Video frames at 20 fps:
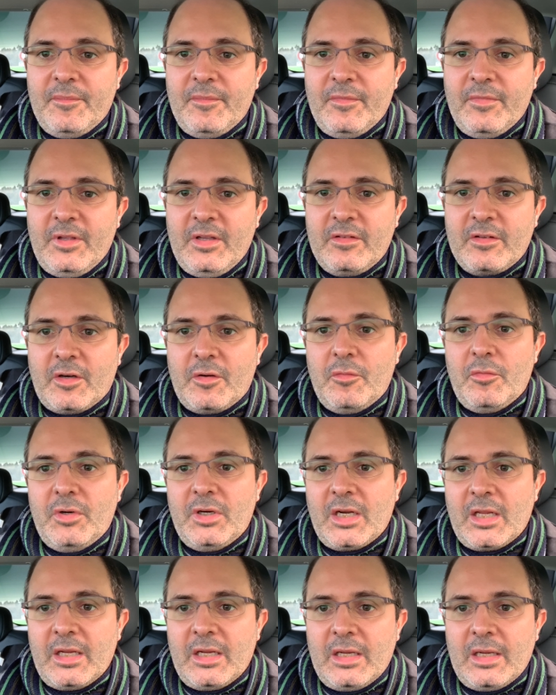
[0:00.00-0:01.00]
These are
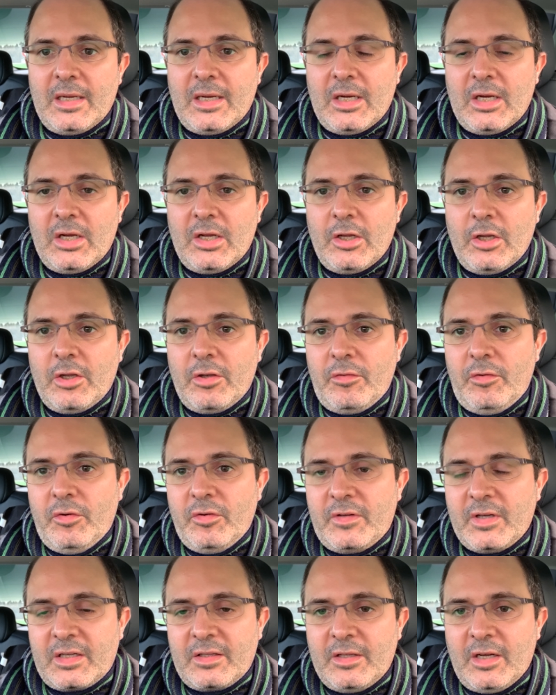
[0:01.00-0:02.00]
really new
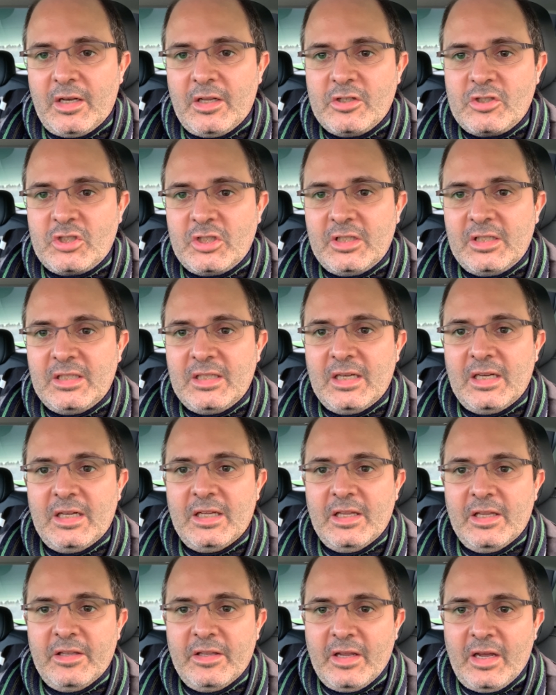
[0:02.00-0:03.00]
technology
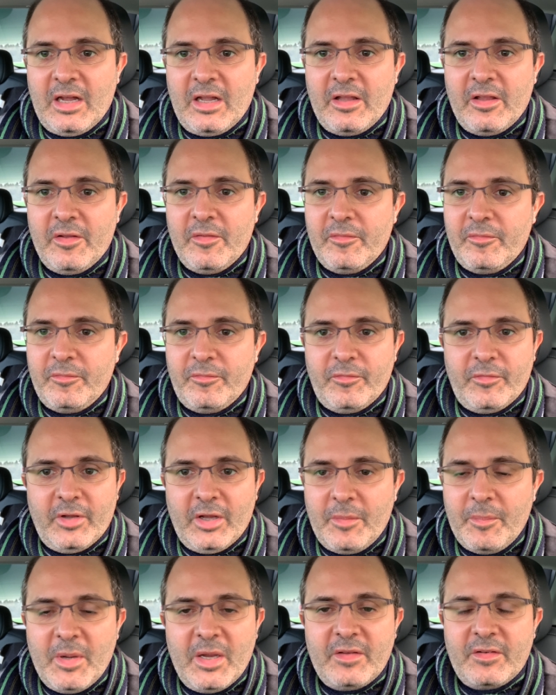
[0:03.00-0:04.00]
and
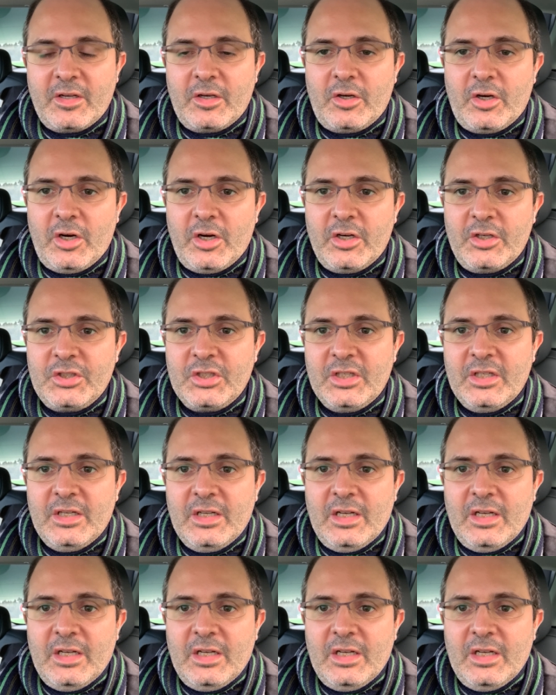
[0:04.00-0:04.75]
amazing cars.